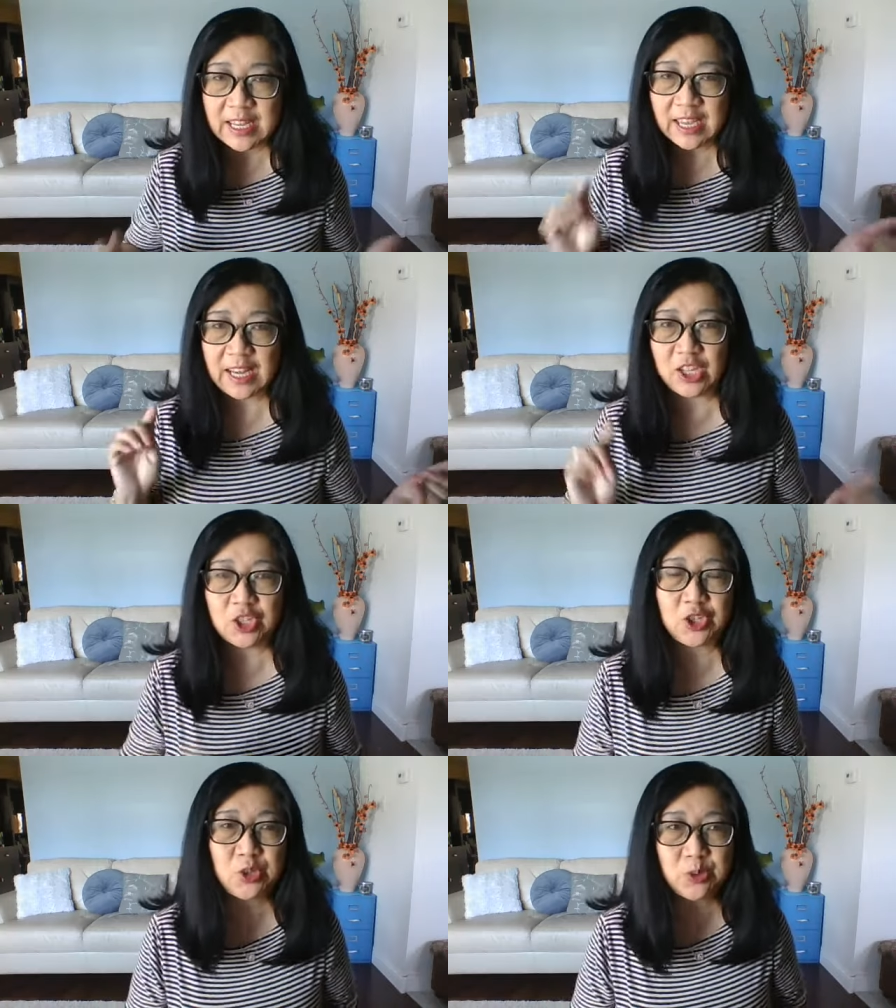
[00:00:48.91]
It
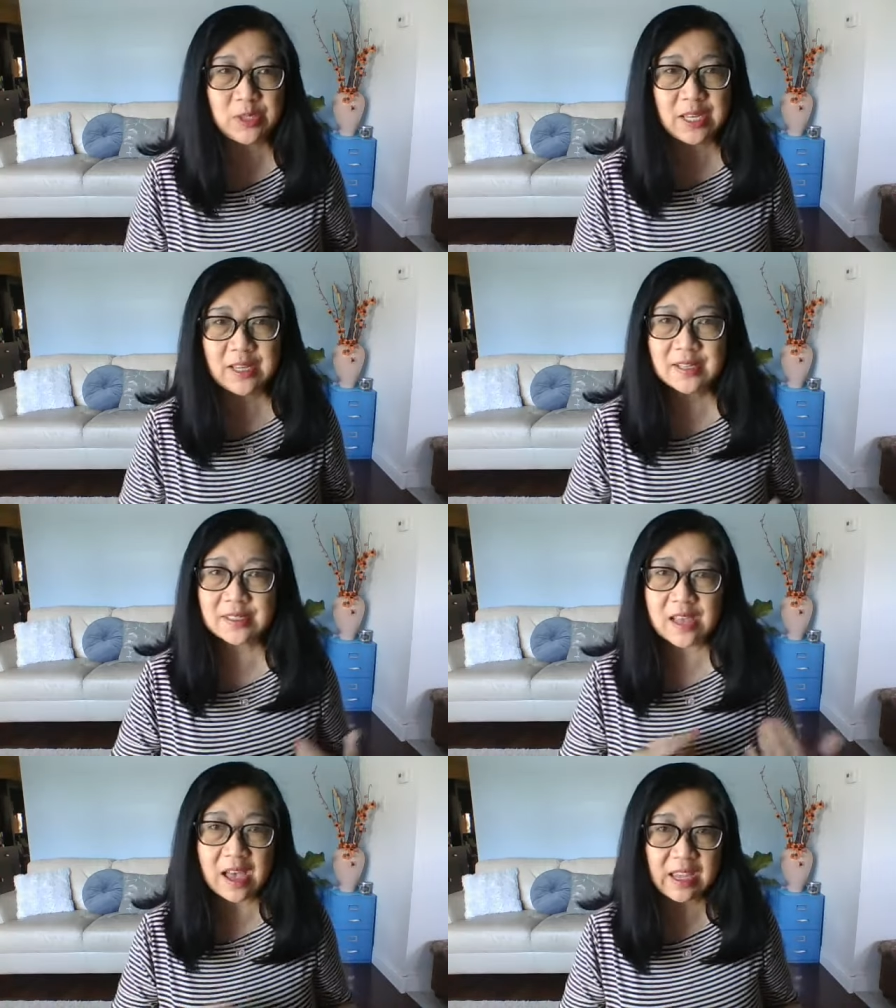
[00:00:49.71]
includes
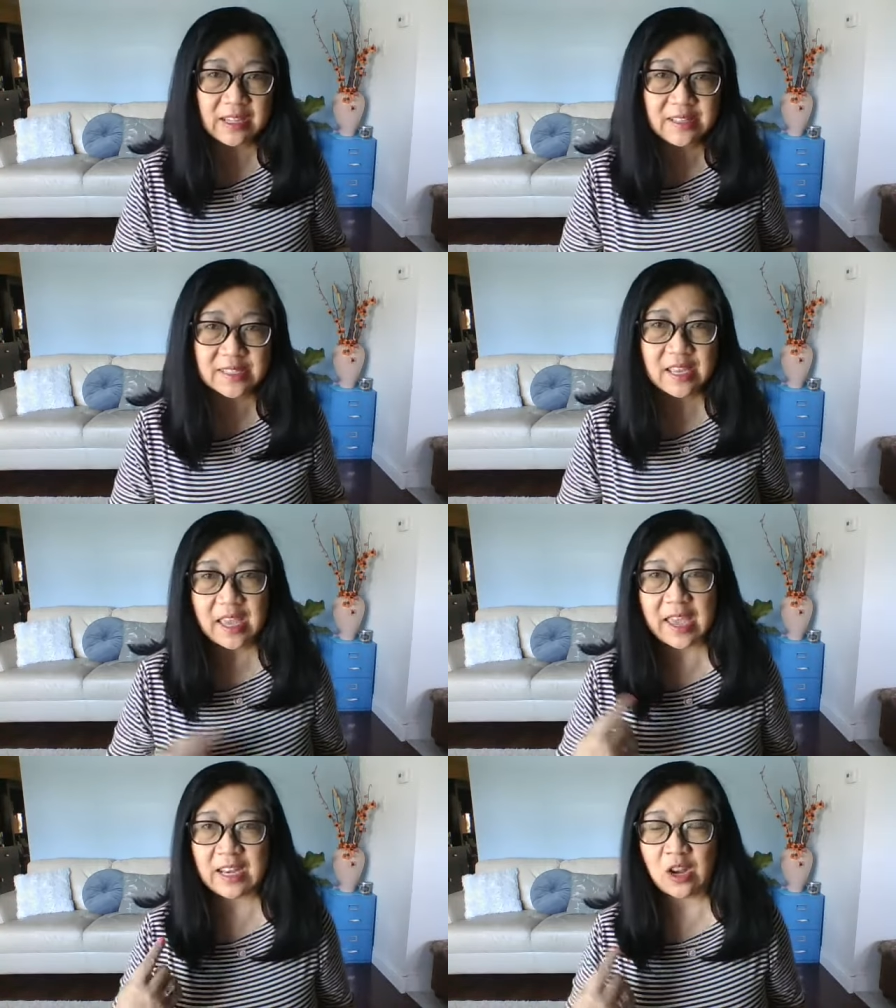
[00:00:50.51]
sides
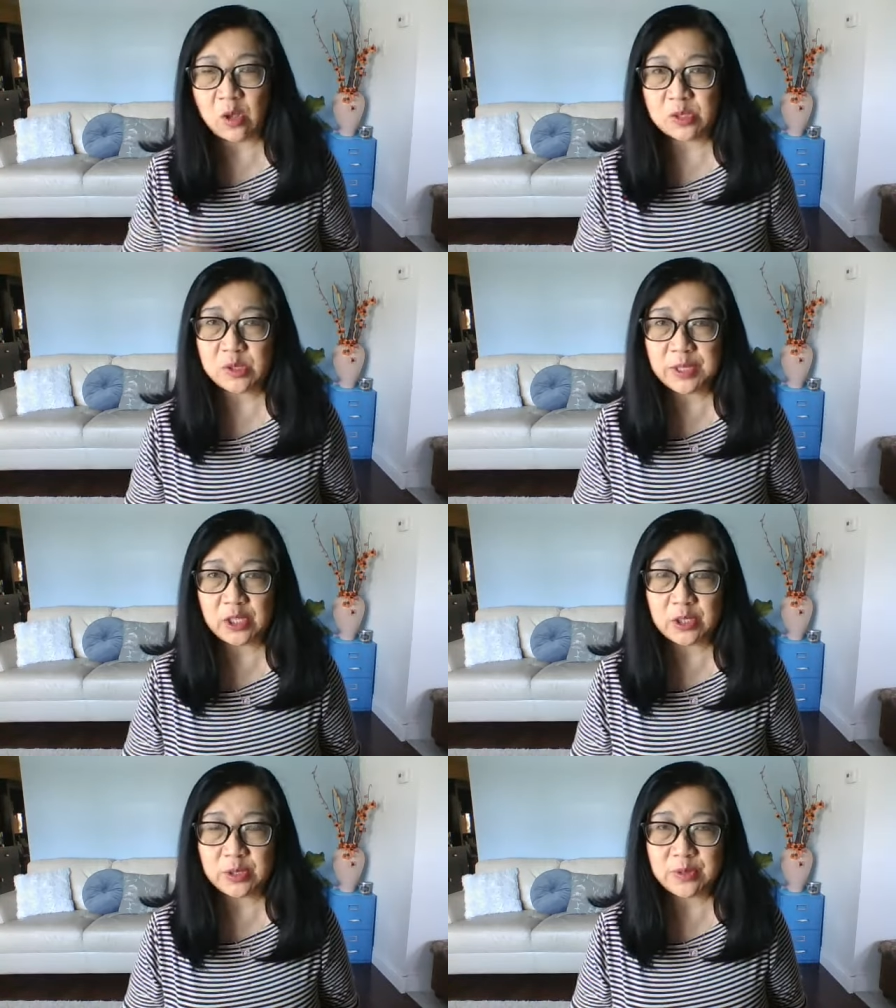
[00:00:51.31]
and it also
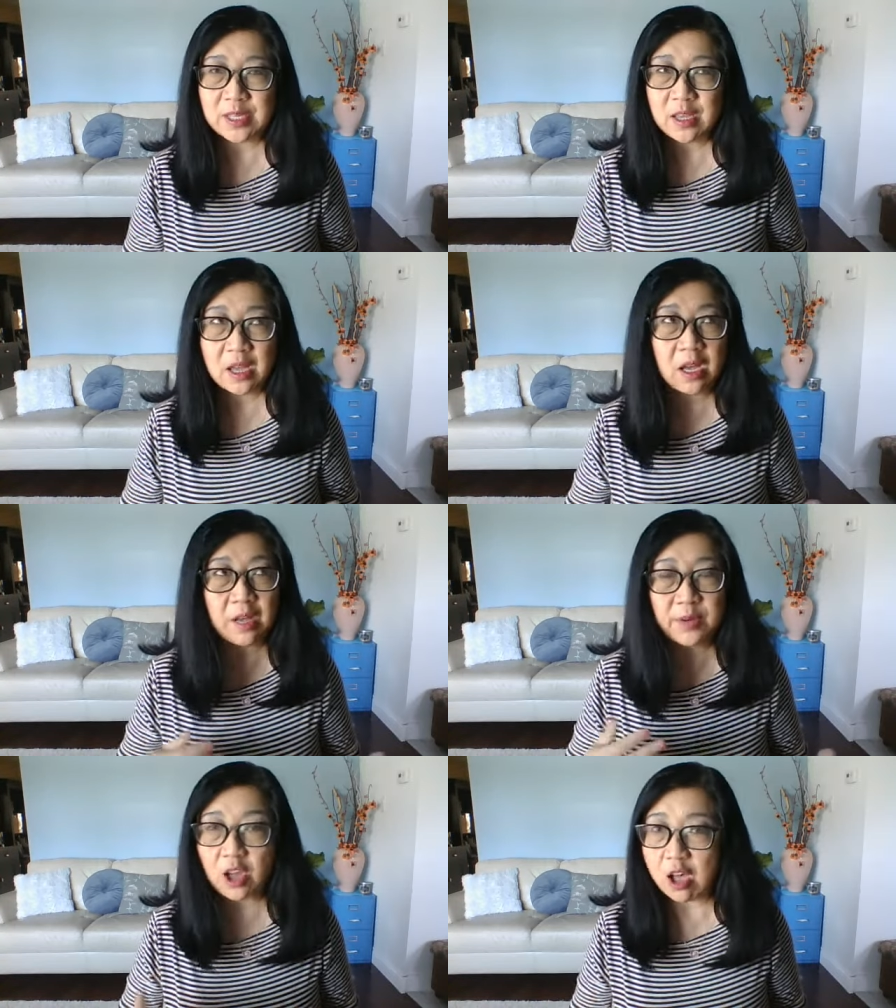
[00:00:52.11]
includes
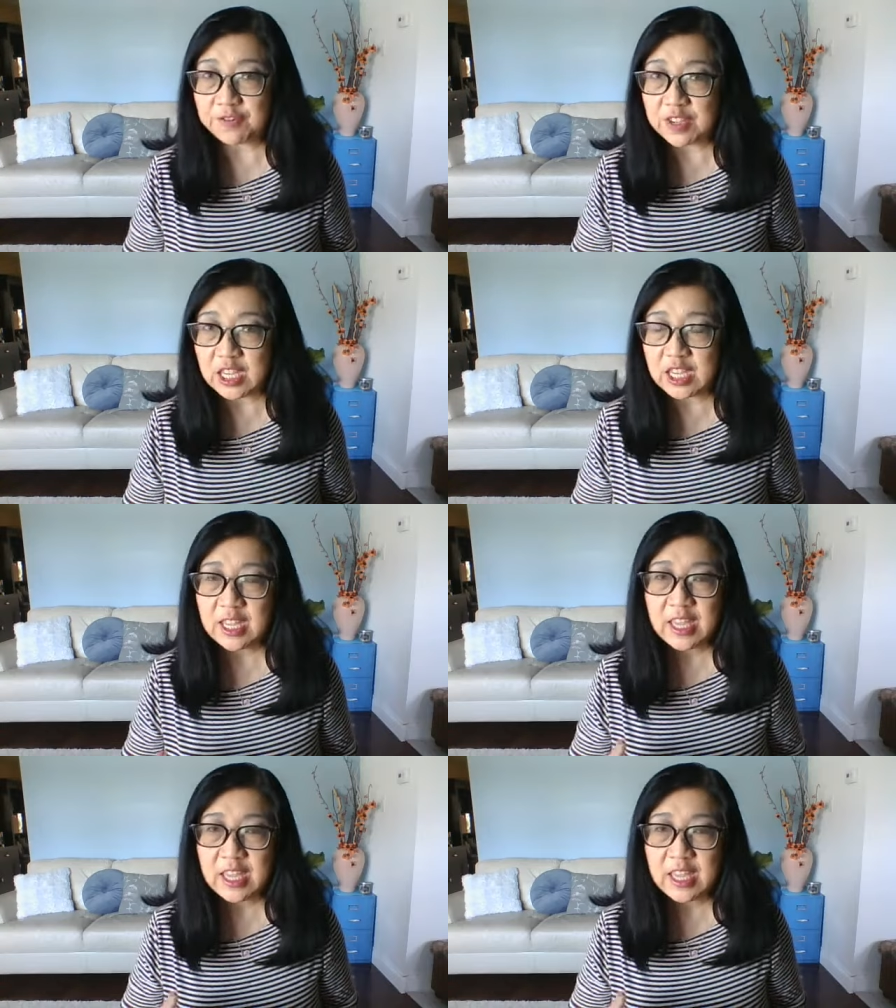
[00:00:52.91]
um, coffee